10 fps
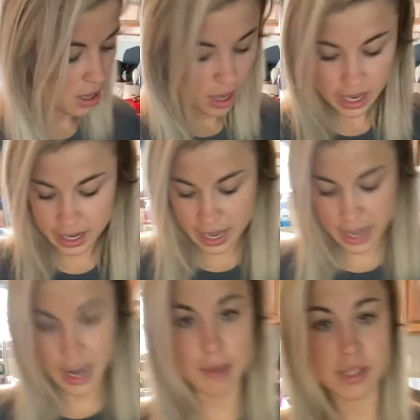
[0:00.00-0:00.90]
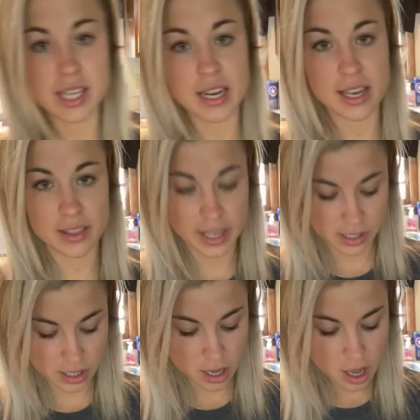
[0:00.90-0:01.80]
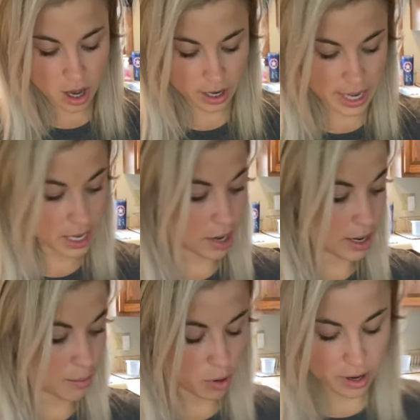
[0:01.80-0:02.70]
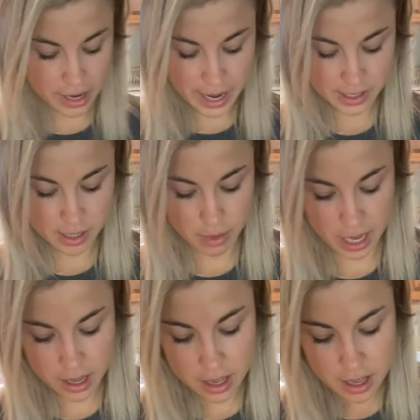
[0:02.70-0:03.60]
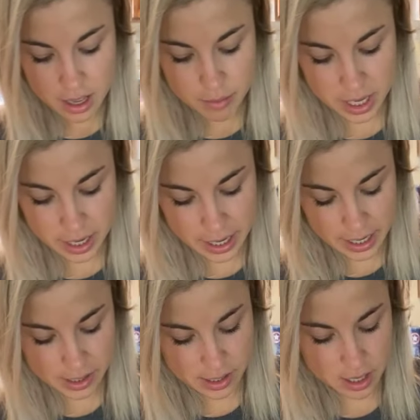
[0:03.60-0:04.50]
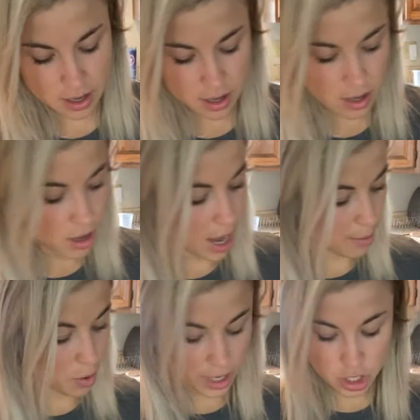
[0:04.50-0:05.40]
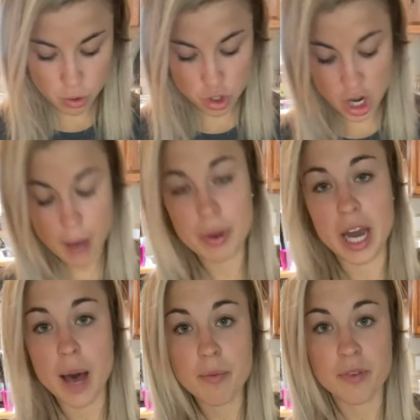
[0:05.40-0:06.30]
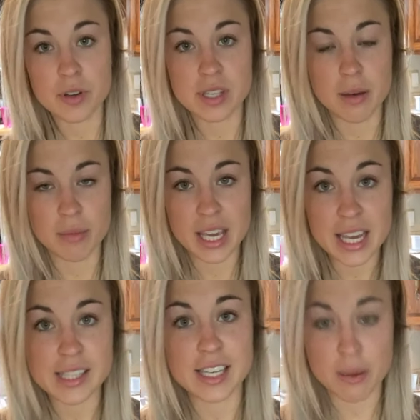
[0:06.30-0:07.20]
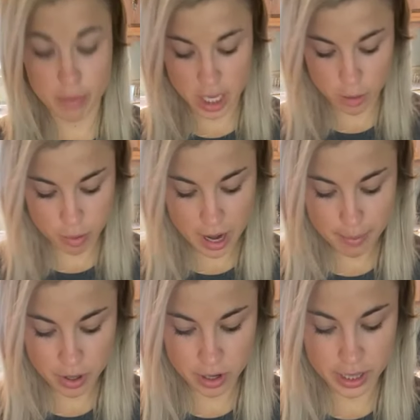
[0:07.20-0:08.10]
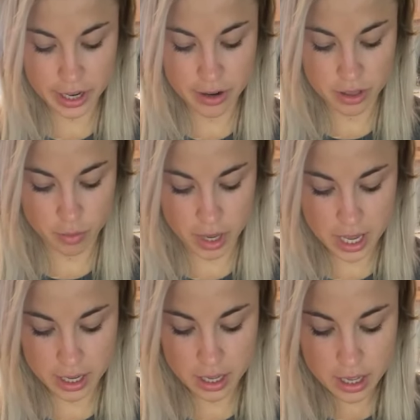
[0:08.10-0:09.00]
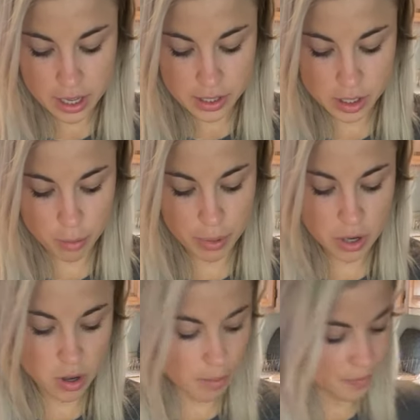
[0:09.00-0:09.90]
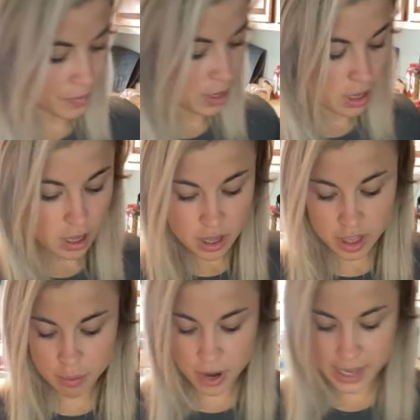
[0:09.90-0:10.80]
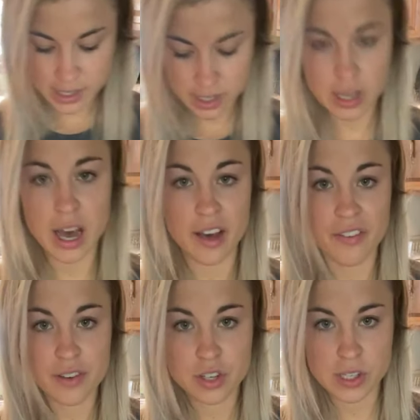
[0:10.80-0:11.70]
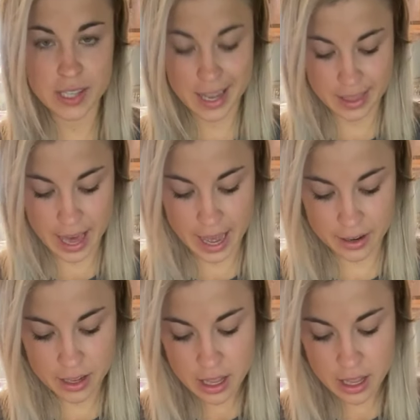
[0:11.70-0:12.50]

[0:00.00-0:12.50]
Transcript: And again, I'm setting this on a cutting board next to me because I'm going to chop it up for some easy meal prep earlier in the week. So boom, the breast is off, just like that.